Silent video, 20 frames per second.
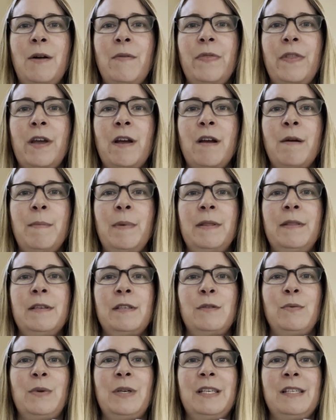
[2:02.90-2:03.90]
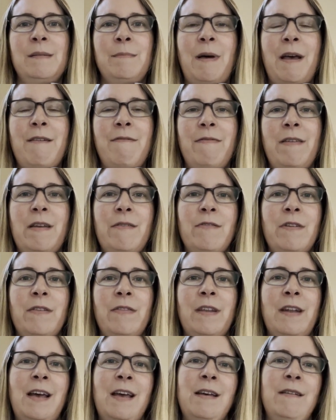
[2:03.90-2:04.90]
out there, but this one is my favorite
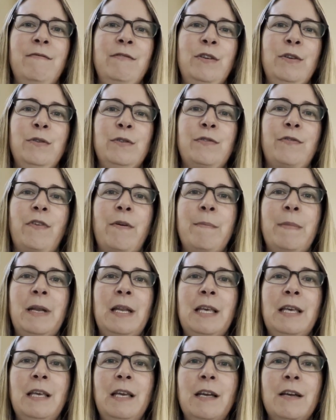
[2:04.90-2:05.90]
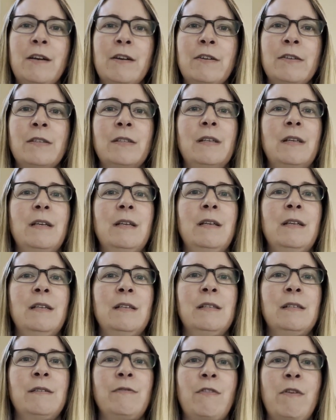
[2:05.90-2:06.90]
that I have used for many years. It
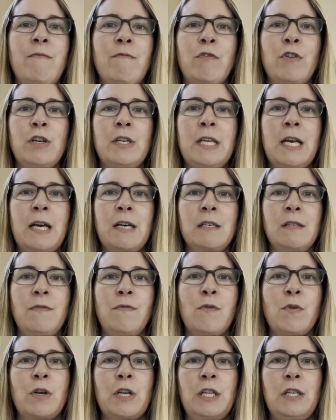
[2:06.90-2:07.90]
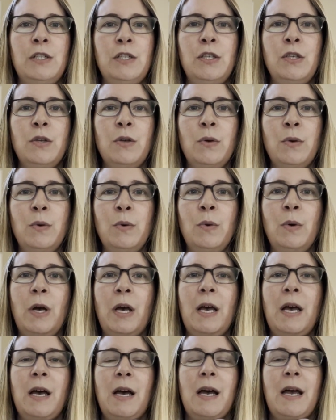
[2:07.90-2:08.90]
is from Vertex 42
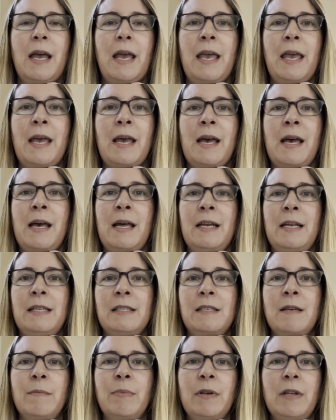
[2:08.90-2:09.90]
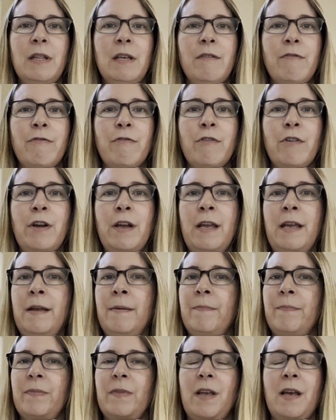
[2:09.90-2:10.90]
and it's completely
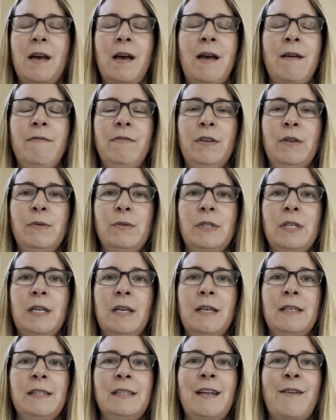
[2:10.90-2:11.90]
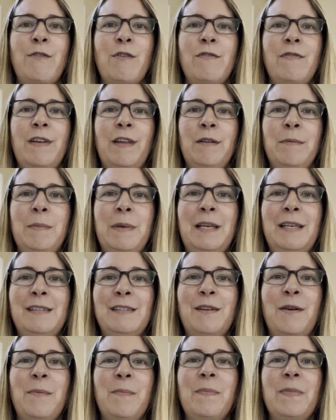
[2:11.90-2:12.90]
free. I've used it, has never failed me.
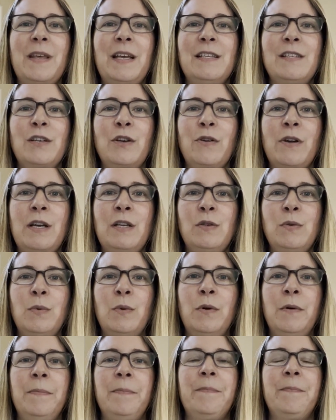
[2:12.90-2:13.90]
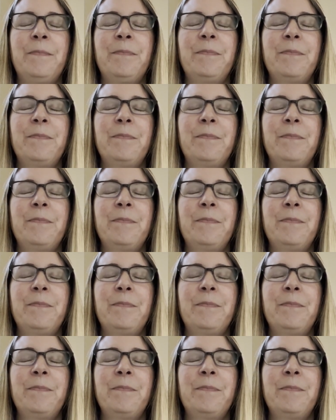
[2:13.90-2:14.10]
So it's a great tool.